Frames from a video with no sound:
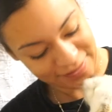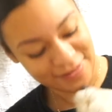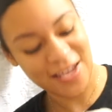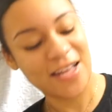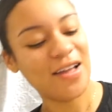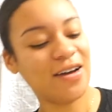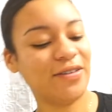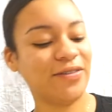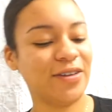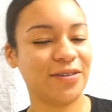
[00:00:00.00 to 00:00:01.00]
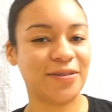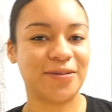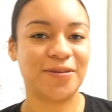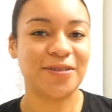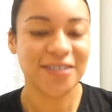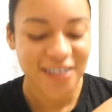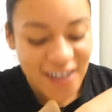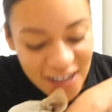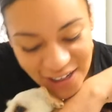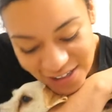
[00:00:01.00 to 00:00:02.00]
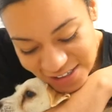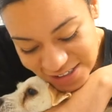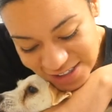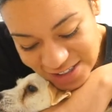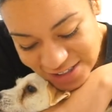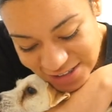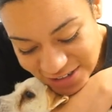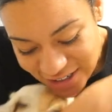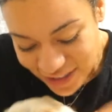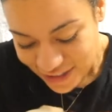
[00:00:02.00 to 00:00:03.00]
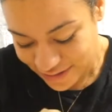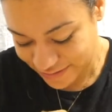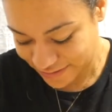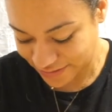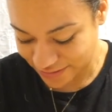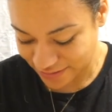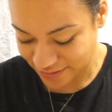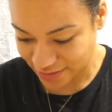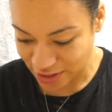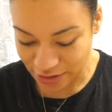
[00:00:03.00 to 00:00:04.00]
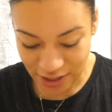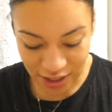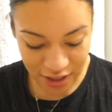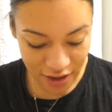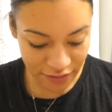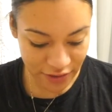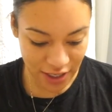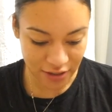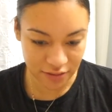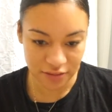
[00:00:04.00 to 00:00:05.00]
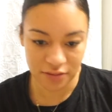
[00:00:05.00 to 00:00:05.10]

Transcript: I love you. Yes. You can get off now.